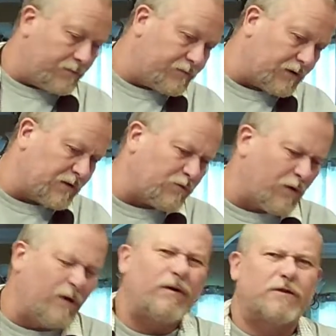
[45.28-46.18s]
Because it's
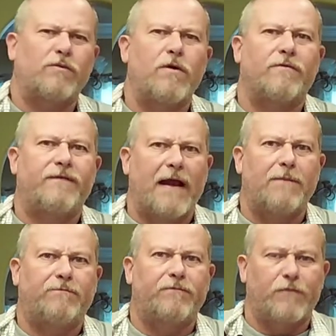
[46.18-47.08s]
a real
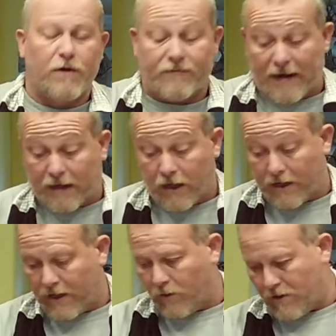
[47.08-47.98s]
fatty cut
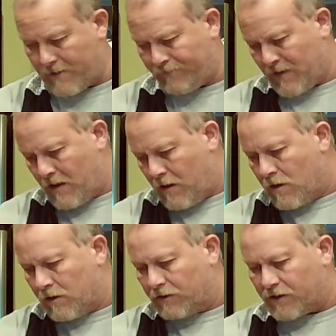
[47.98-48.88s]
anyway.
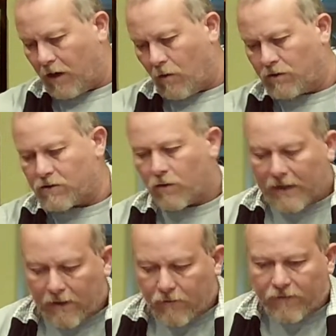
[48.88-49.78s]
So we're just going to
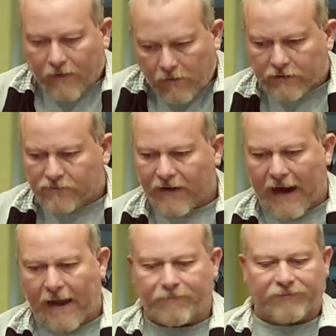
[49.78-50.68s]
get rid of all this
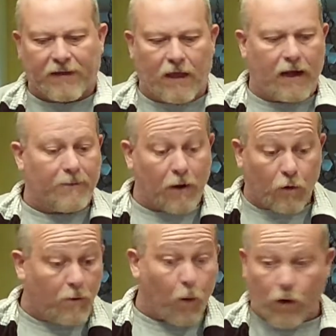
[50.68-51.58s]
fat, and I'm not going
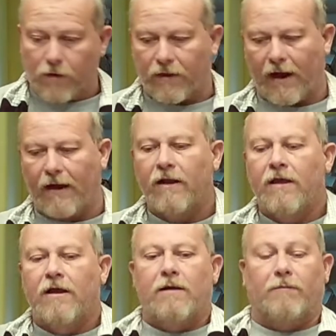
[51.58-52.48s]
to bore you with that.
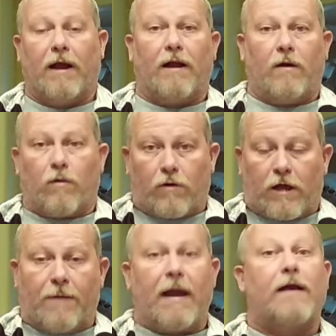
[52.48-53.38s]
But we're going to
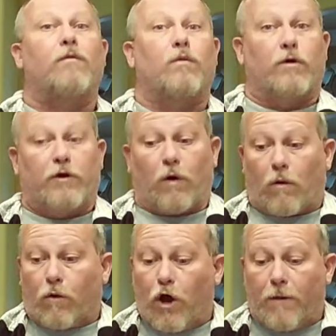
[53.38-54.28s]
come back and we're going to do our
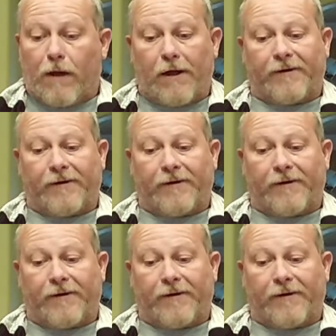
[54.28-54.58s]
rub.